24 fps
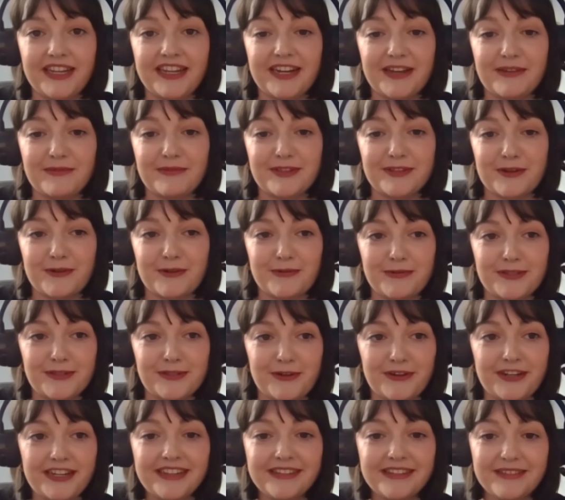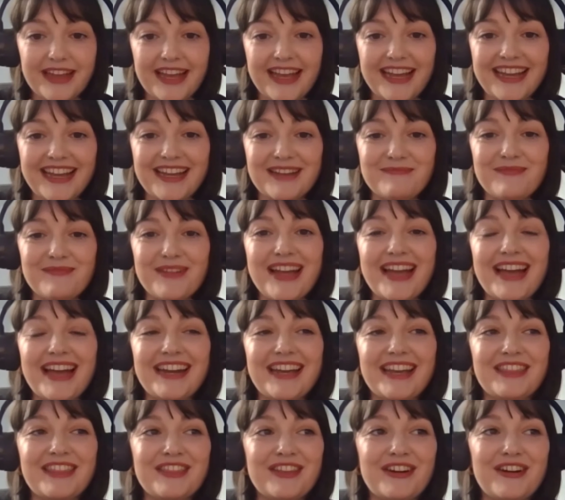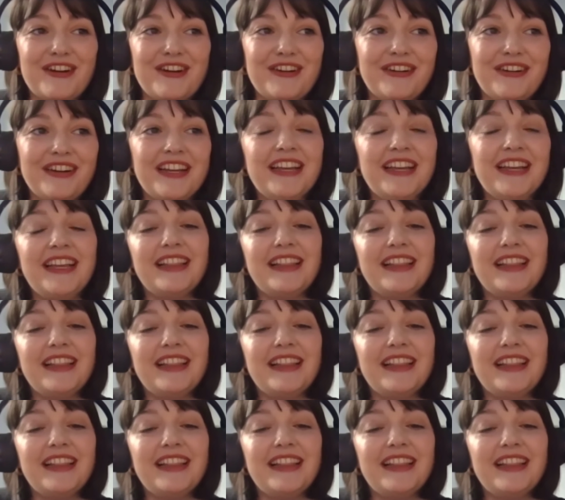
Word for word: and I was always on it, and I thought,